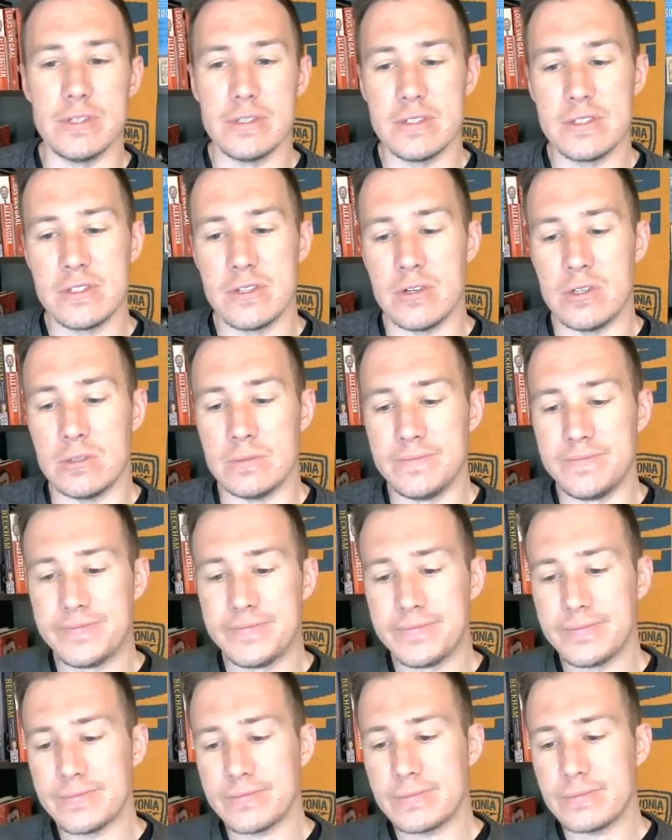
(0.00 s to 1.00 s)
So
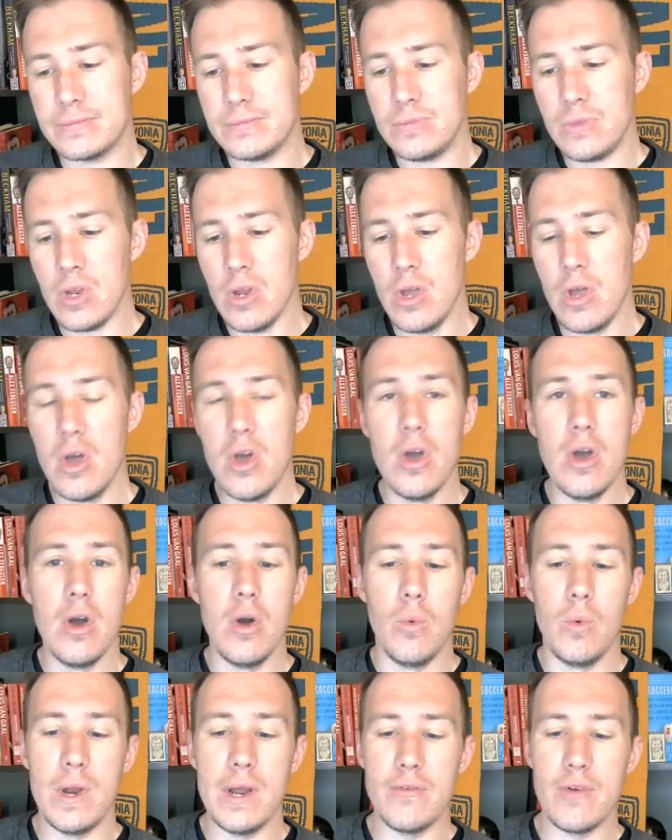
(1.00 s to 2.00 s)

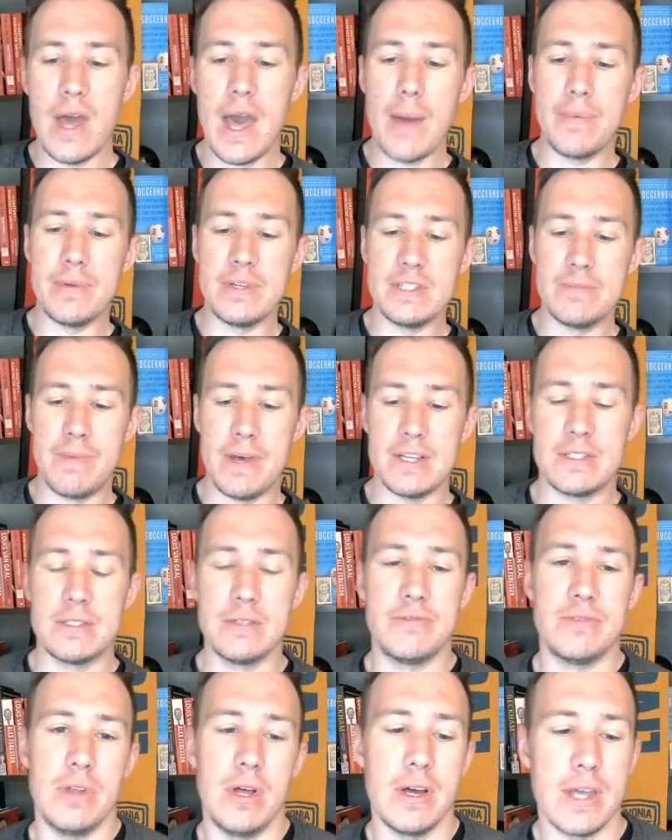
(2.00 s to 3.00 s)
whatever happens, best of
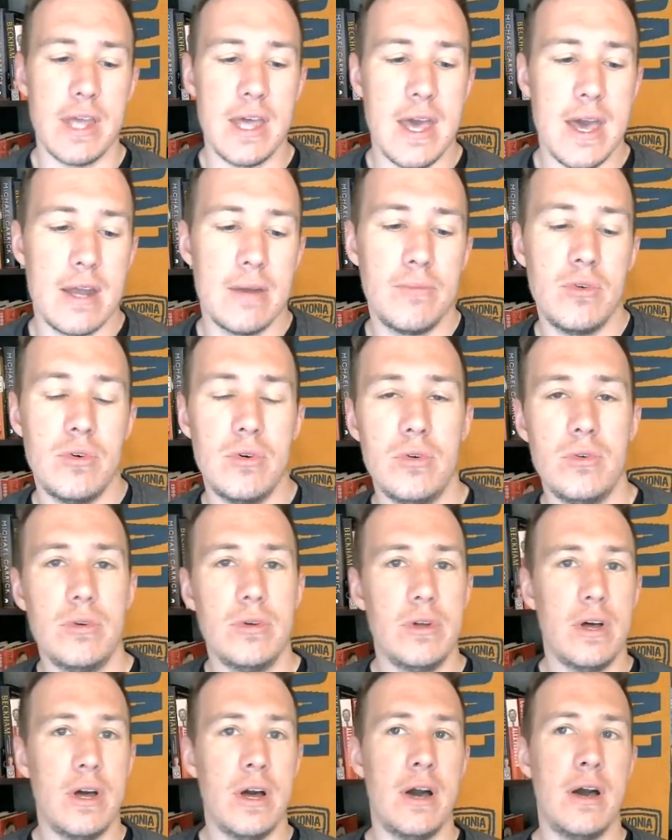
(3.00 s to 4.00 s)
luck, Hannibal.
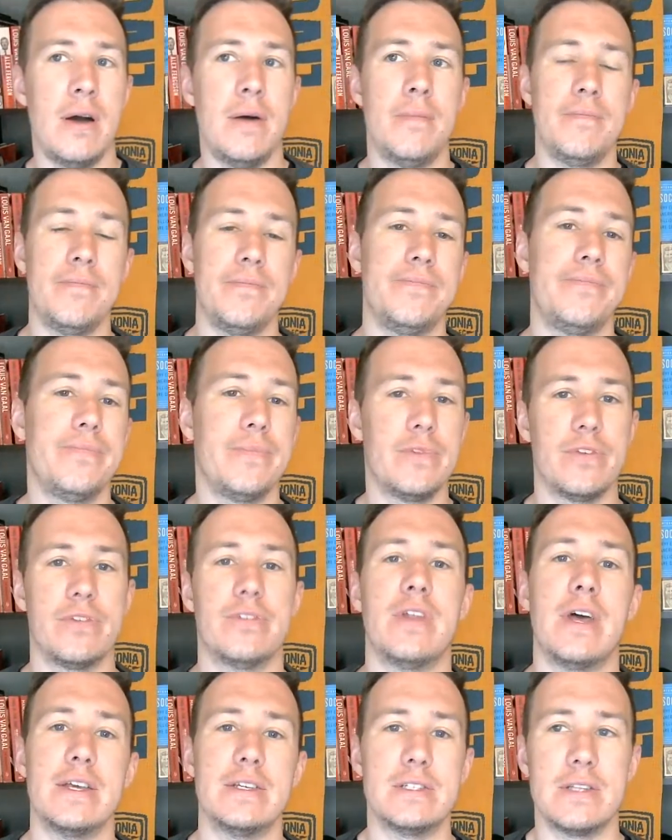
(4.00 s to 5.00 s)
It's
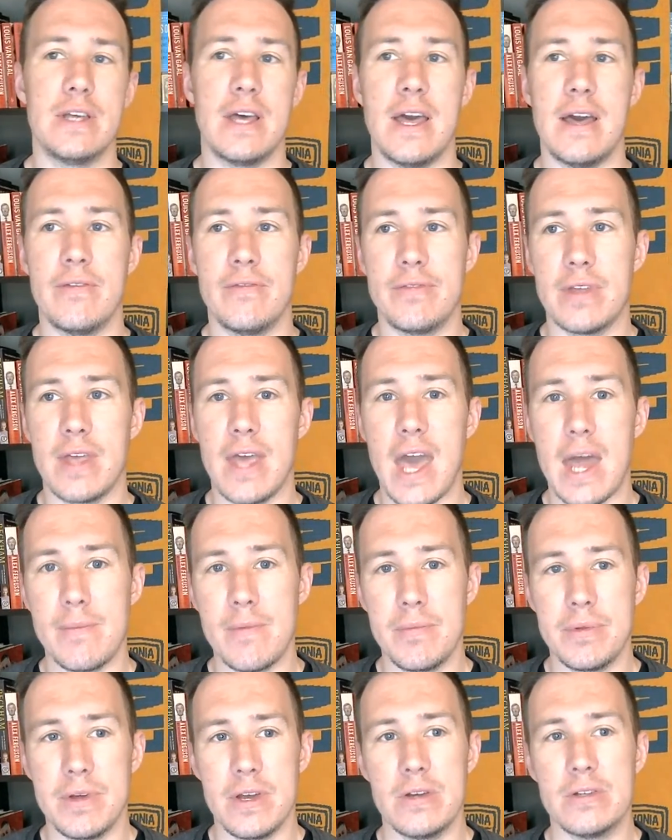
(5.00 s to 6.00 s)
nice to have academy
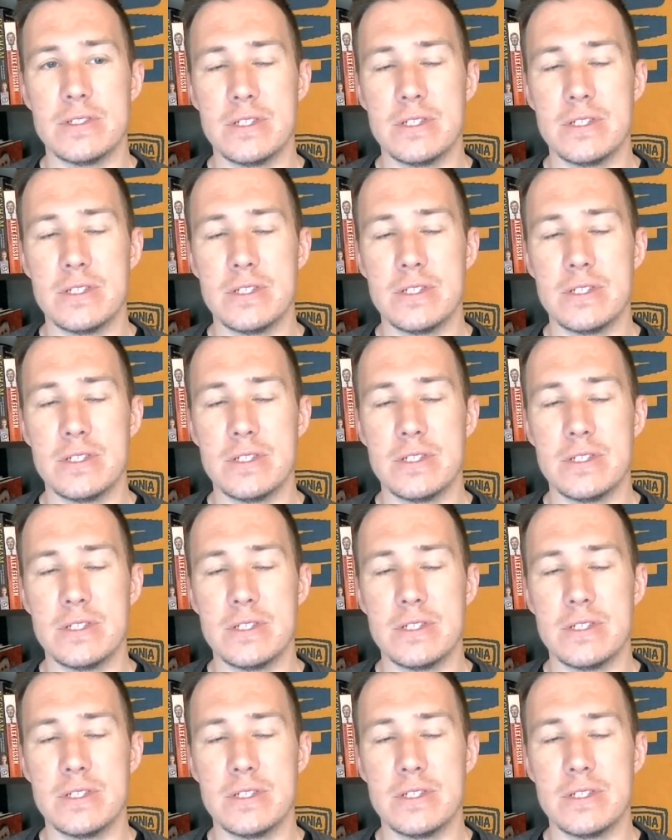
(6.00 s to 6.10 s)
players.